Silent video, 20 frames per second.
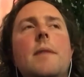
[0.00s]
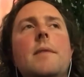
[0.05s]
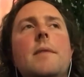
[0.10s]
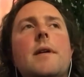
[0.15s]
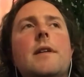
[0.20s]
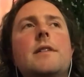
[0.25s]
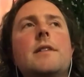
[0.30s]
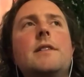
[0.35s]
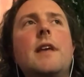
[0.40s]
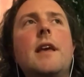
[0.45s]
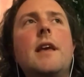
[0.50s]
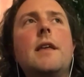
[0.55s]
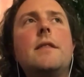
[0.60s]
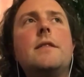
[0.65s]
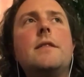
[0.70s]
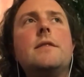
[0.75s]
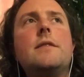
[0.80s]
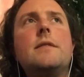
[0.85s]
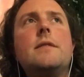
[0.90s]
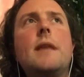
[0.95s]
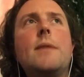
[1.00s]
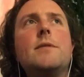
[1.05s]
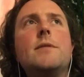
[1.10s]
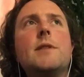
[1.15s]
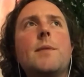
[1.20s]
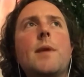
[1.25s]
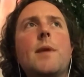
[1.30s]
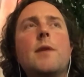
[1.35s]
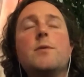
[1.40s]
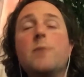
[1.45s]
not going to say that was
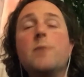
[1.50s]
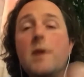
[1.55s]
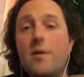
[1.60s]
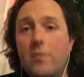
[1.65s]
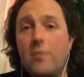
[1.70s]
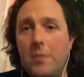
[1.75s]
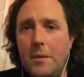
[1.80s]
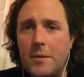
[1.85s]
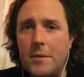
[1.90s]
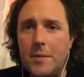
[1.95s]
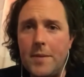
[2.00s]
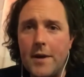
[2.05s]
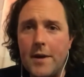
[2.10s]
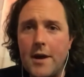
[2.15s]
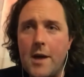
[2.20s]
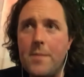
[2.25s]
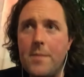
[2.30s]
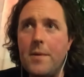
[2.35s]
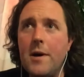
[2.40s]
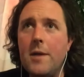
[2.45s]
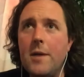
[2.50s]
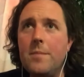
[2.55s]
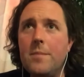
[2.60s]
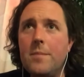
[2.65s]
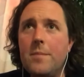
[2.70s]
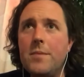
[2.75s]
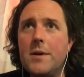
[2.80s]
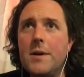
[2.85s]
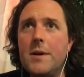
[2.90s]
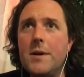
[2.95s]
something I was waiting for people to pick up on,
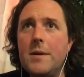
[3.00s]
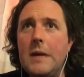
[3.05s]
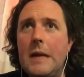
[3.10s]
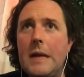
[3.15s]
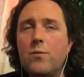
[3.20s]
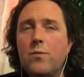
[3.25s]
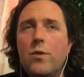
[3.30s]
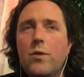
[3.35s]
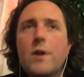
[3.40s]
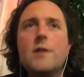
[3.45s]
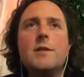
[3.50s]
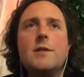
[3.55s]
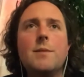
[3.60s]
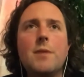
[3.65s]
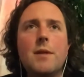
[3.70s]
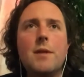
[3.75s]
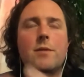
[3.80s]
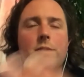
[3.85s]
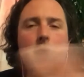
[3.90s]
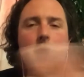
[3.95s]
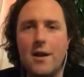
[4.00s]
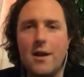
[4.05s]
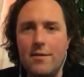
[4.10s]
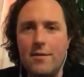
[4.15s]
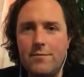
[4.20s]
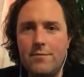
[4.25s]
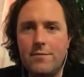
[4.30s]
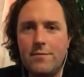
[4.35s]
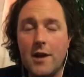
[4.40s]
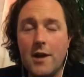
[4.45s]
but it was something that's kind
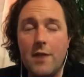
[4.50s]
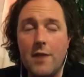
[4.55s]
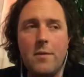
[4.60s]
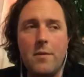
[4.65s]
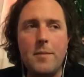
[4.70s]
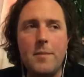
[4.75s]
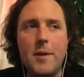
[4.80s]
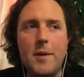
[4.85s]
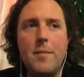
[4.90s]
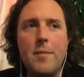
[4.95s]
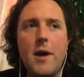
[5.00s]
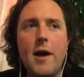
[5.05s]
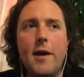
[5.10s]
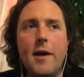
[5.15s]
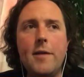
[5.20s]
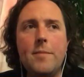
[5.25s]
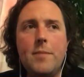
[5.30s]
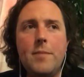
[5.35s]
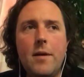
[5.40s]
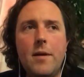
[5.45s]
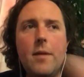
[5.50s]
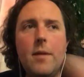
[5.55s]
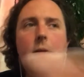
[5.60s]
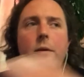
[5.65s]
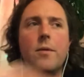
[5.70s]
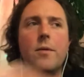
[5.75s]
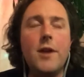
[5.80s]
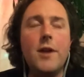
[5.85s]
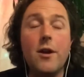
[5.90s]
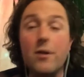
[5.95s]
of on my mind. But
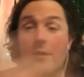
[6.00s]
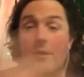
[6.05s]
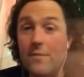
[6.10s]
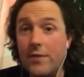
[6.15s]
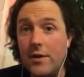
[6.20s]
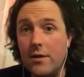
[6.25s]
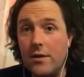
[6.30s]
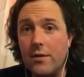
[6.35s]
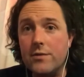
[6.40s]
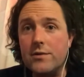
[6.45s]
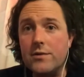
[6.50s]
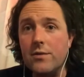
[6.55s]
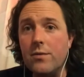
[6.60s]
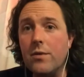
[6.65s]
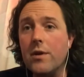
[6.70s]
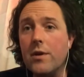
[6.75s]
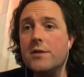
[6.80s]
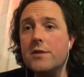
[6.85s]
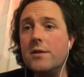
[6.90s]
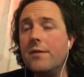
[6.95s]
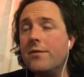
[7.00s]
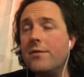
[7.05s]
narratively, it also works. If we're